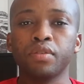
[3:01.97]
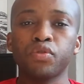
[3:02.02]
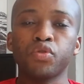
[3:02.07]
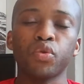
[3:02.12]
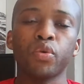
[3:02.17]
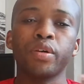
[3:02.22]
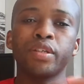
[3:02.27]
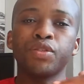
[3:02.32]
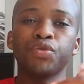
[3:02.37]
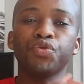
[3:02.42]
So I
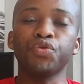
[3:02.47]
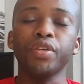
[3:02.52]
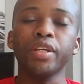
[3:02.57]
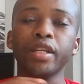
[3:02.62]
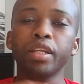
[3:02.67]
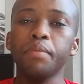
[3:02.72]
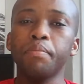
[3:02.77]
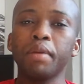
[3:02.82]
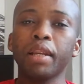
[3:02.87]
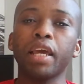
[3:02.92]
was really
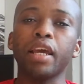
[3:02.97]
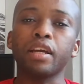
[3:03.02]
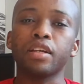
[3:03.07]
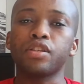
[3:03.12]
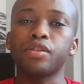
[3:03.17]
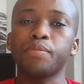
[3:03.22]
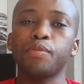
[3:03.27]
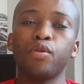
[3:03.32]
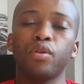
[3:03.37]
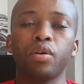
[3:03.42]
playing it
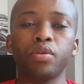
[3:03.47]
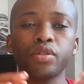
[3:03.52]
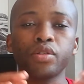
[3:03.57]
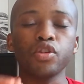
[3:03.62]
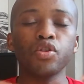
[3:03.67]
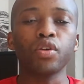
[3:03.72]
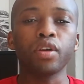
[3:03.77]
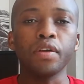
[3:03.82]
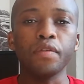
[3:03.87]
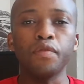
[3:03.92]
small. I wasn't
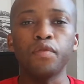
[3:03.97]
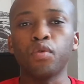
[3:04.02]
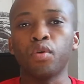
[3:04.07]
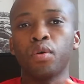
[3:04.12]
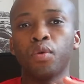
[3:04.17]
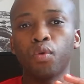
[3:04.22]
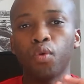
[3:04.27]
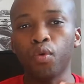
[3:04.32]
looking for